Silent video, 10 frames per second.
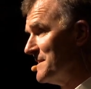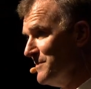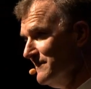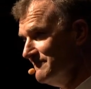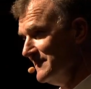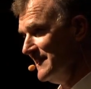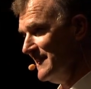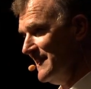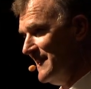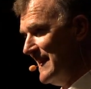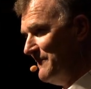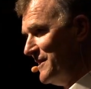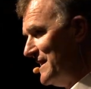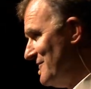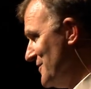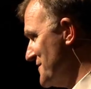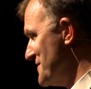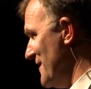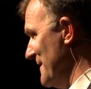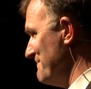separate and we don't have a lot of
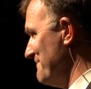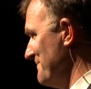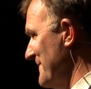time.